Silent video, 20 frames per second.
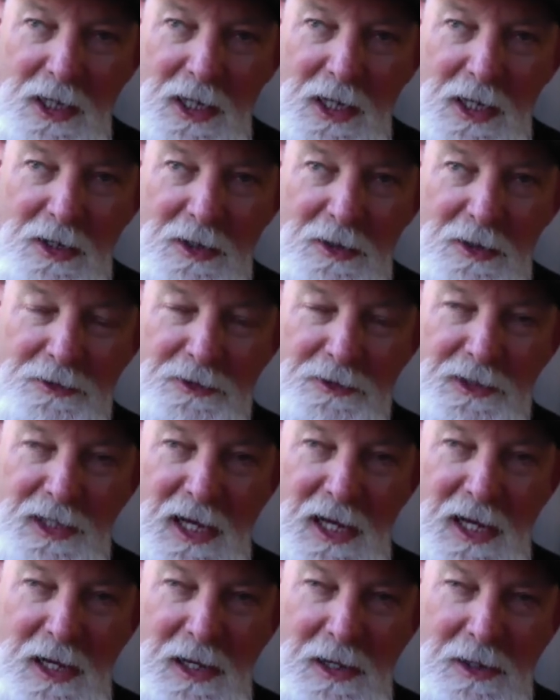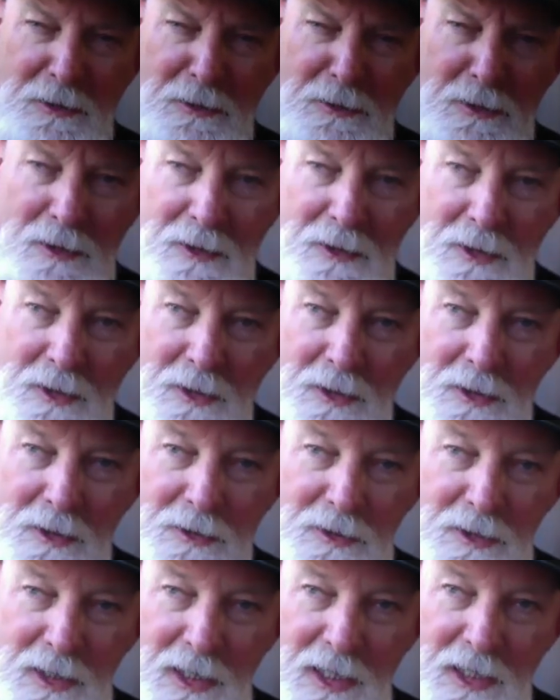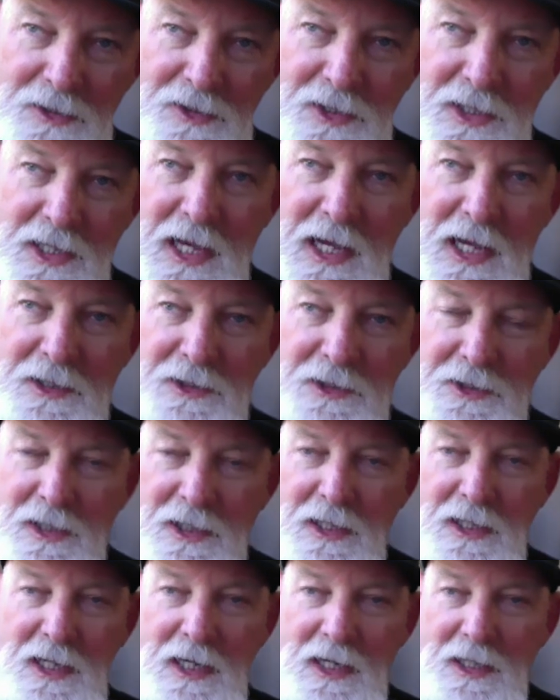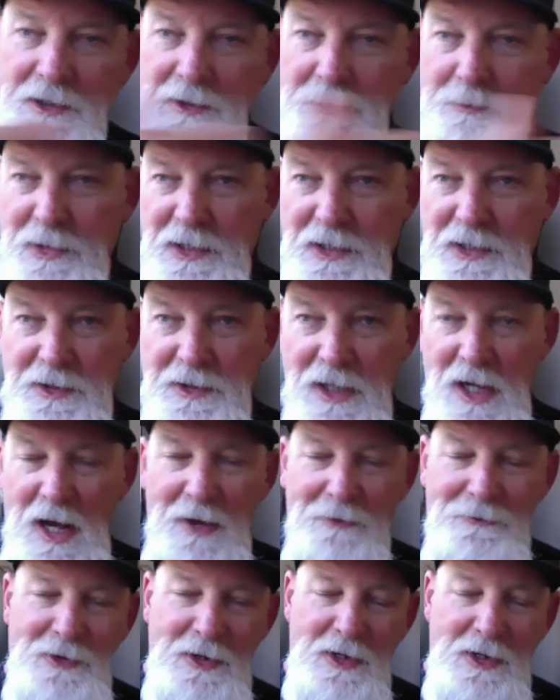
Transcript: It goes down to education, and it splits off.